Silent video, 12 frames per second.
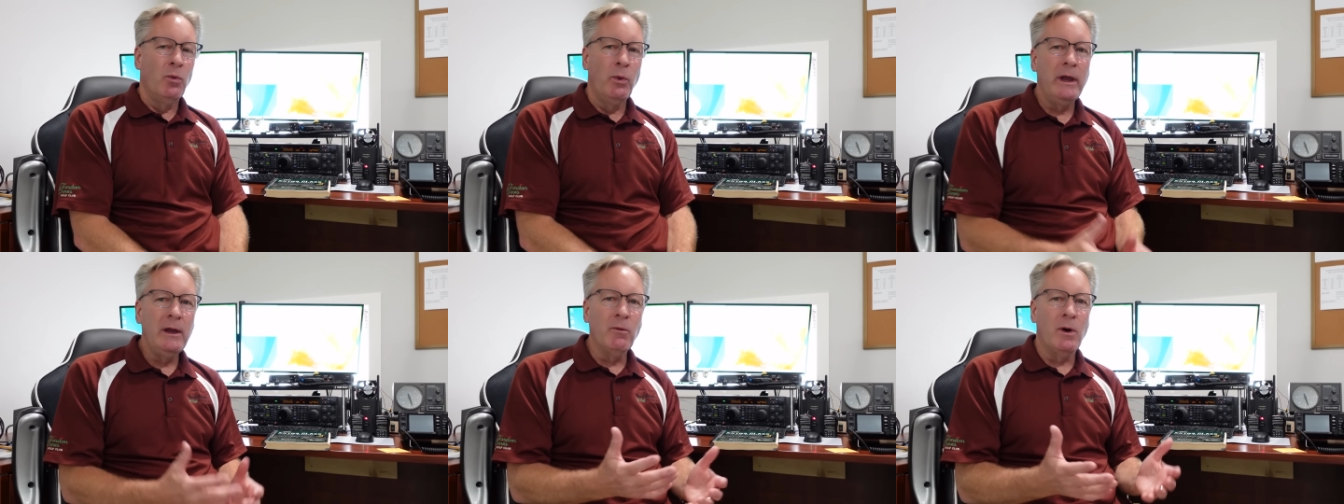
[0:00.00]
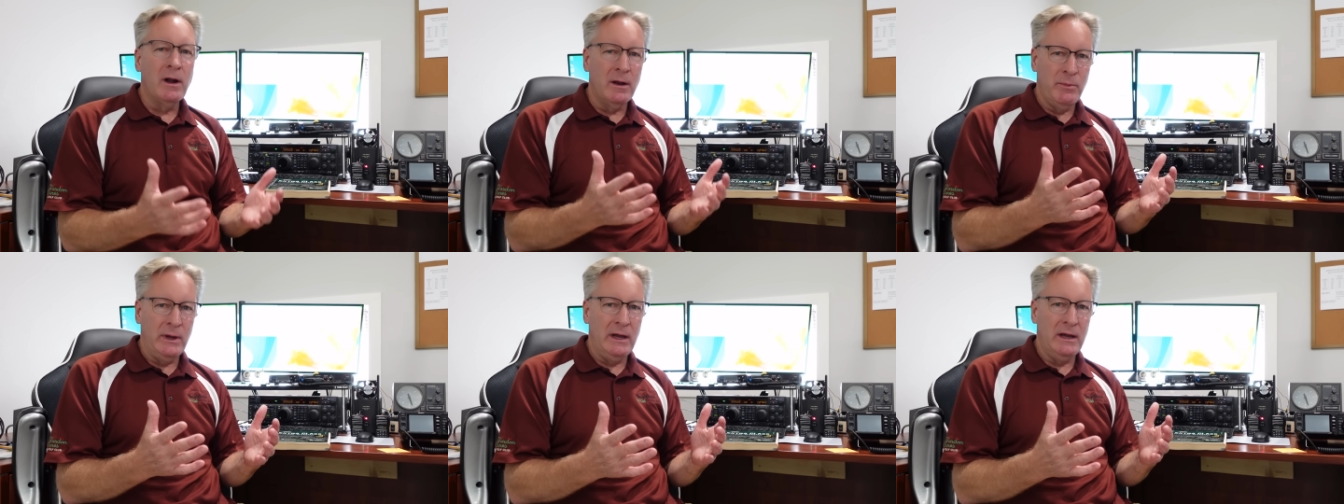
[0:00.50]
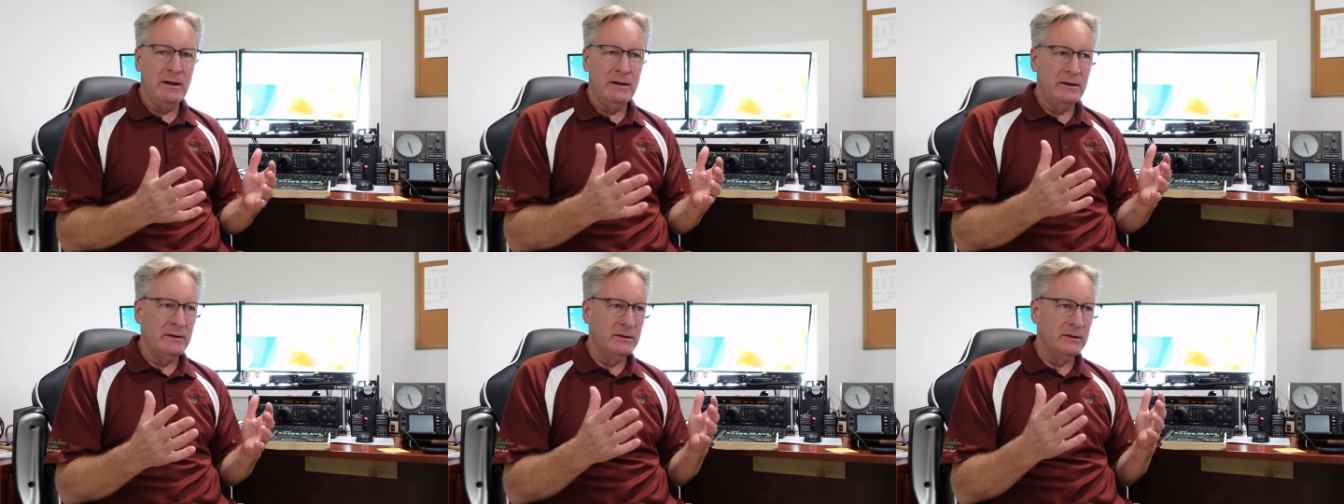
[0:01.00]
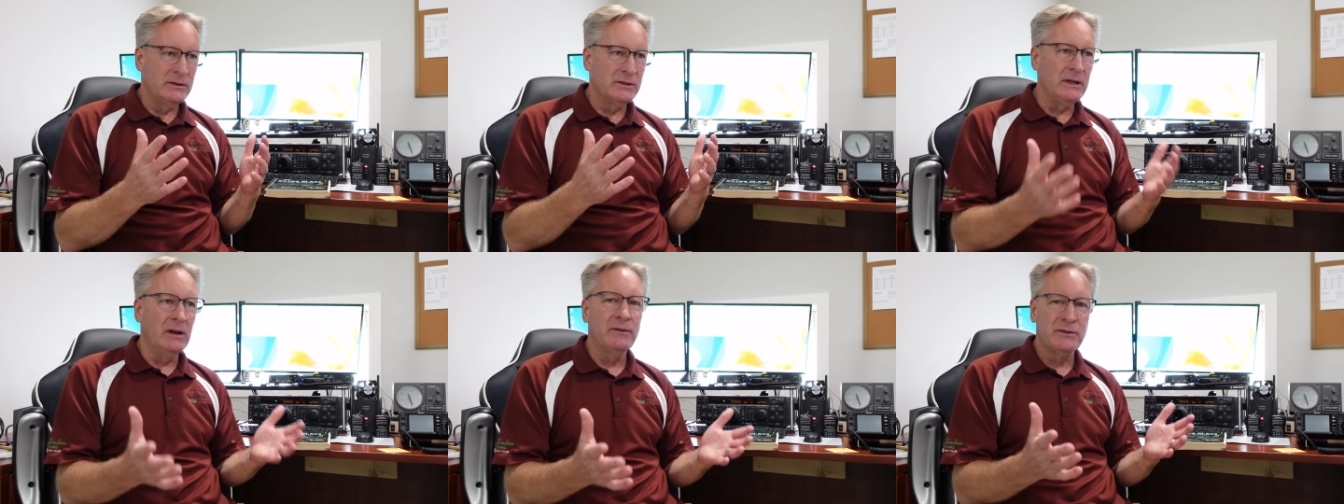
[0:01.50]
We want to be
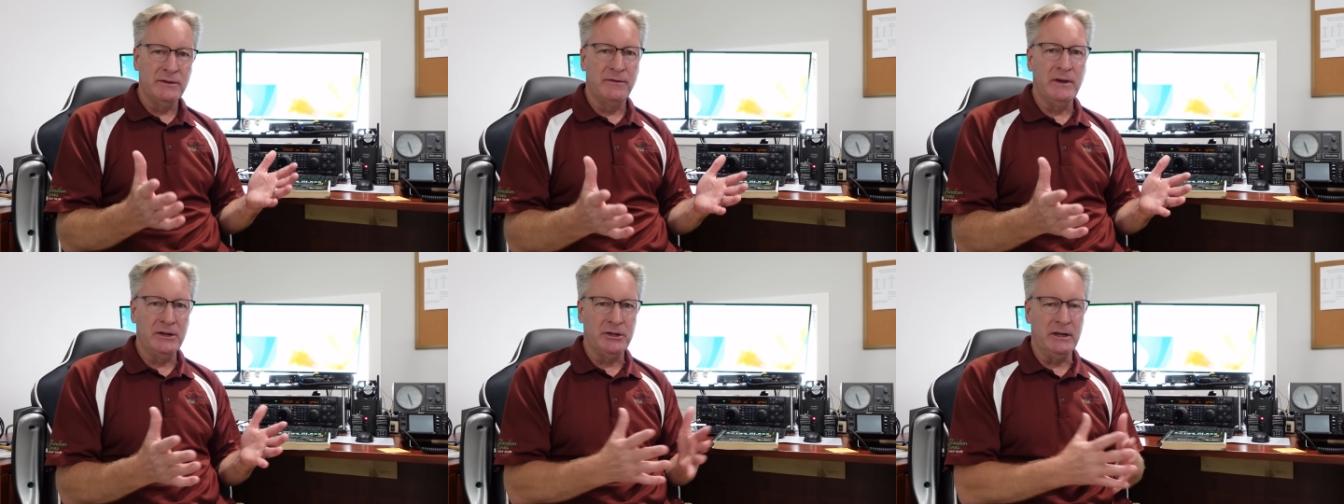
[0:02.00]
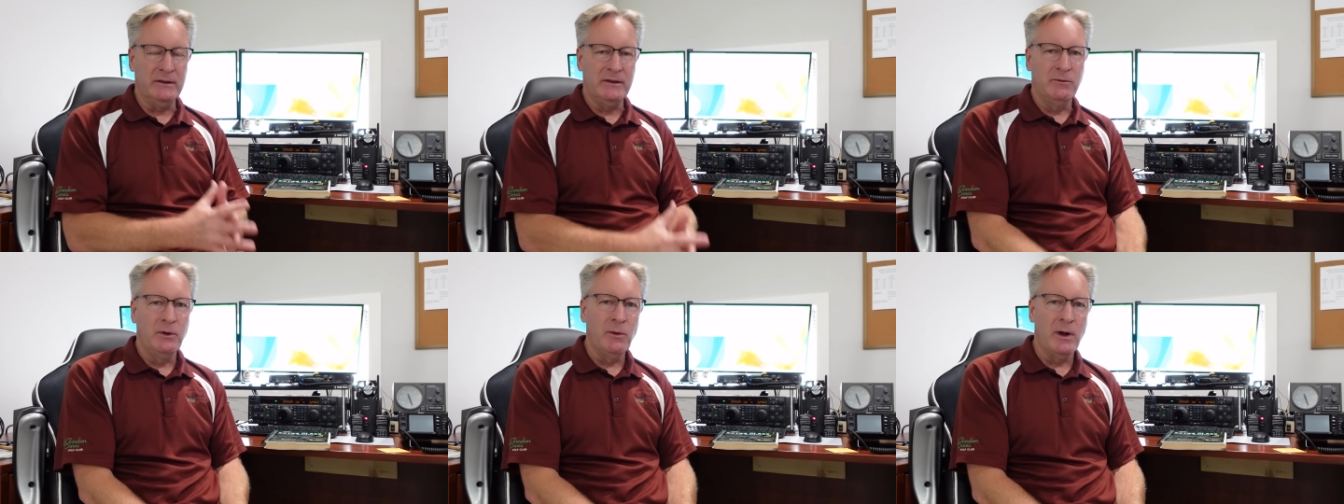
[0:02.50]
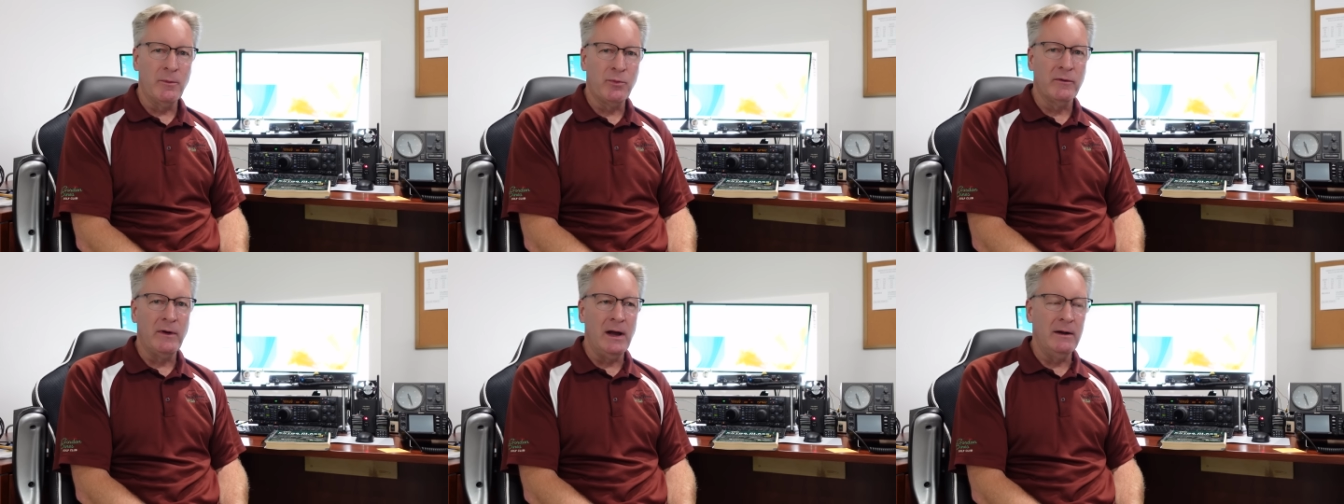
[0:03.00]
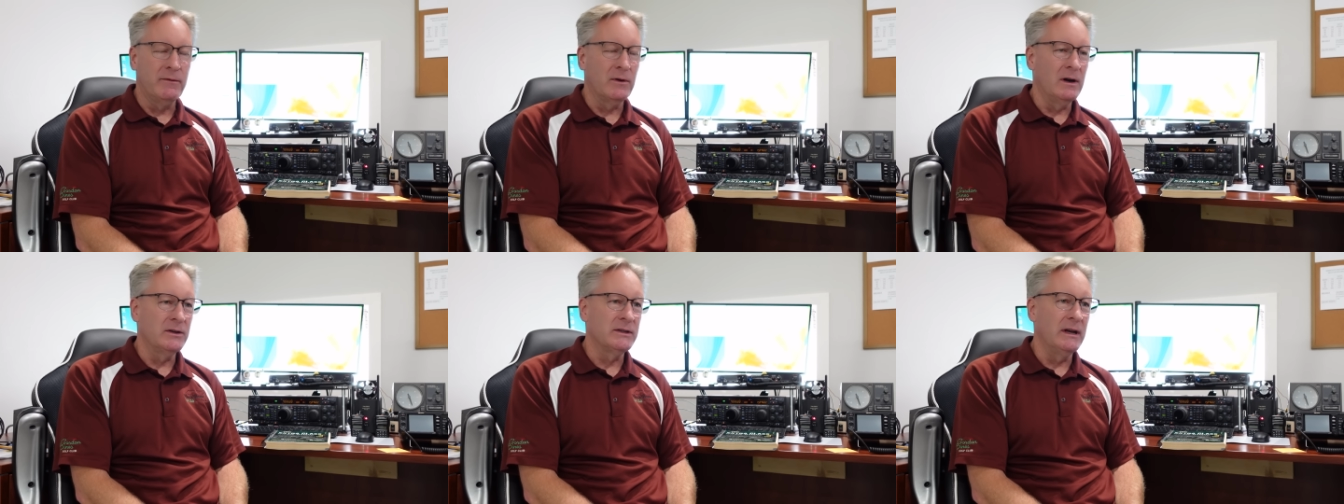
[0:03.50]
self-sufficient. We want to provide
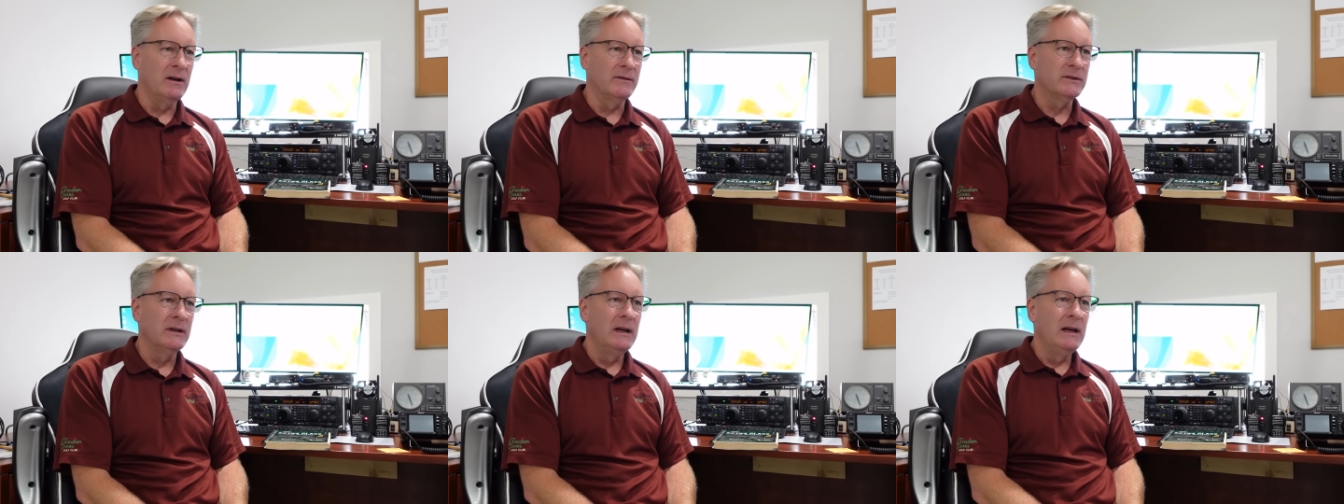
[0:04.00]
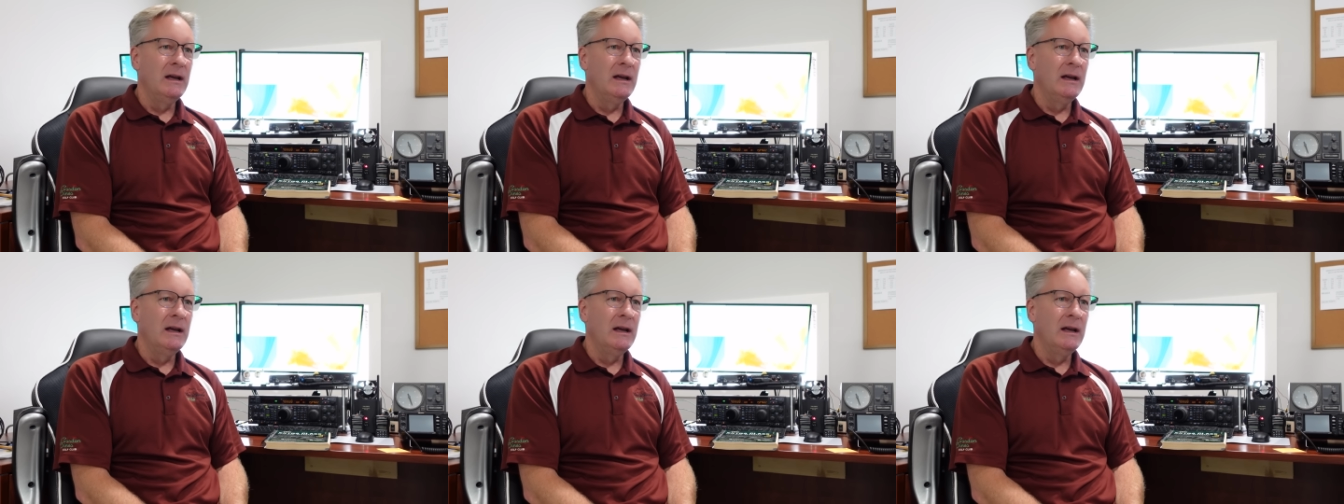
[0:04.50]
for ourselves.